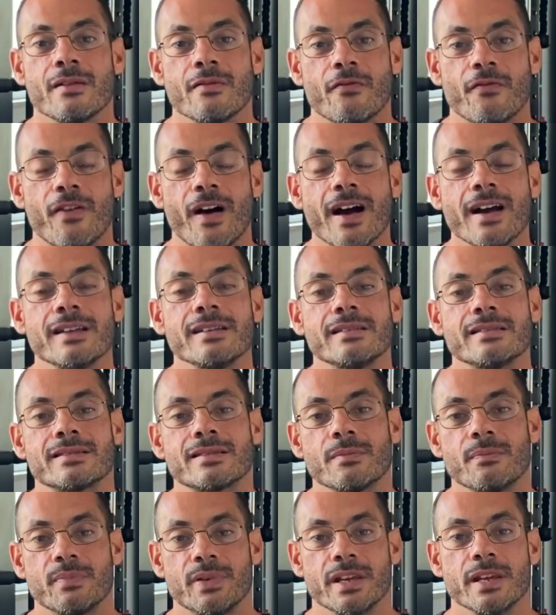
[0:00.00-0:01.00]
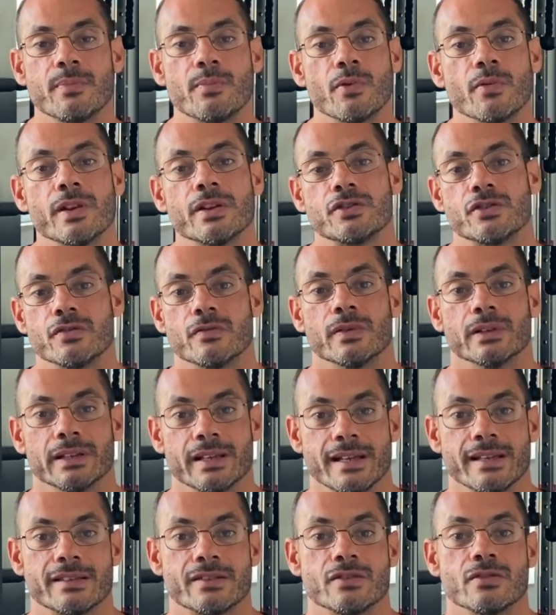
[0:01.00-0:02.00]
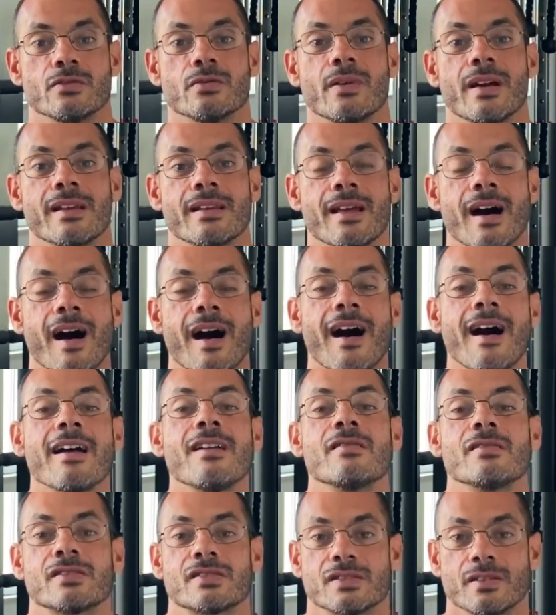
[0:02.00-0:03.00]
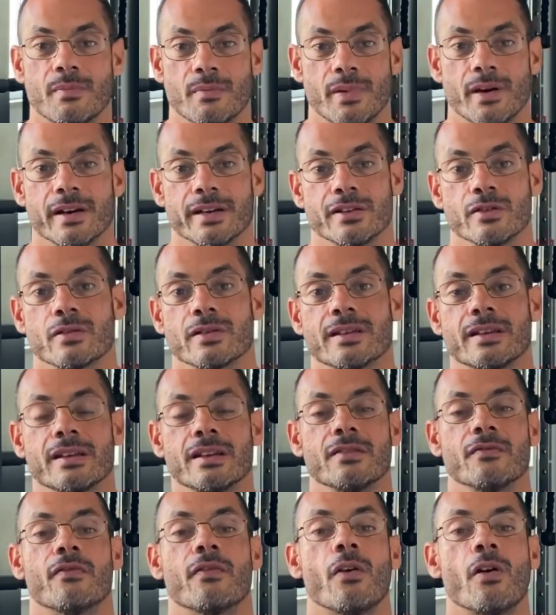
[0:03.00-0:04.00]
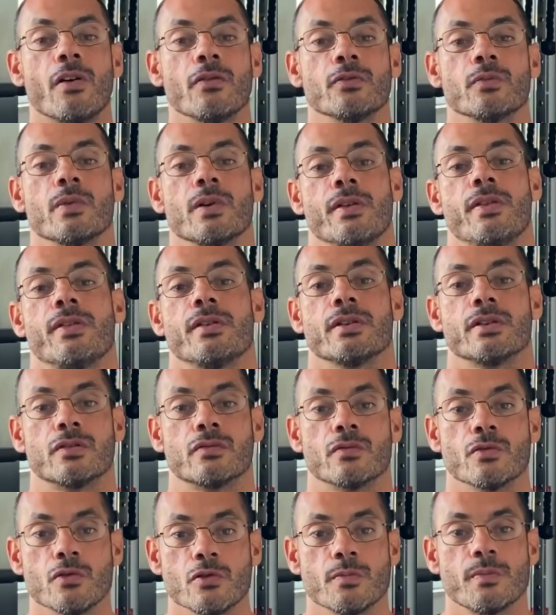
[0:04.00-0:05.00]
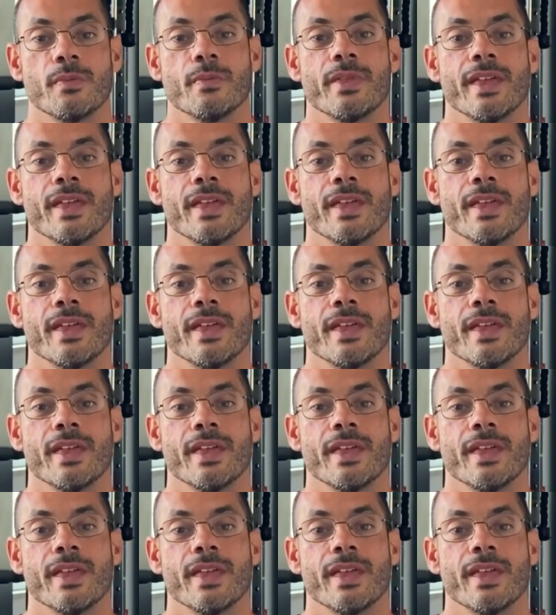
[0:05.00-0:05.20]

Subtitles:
Find some people that you relate to and hire somebody or get involved with the group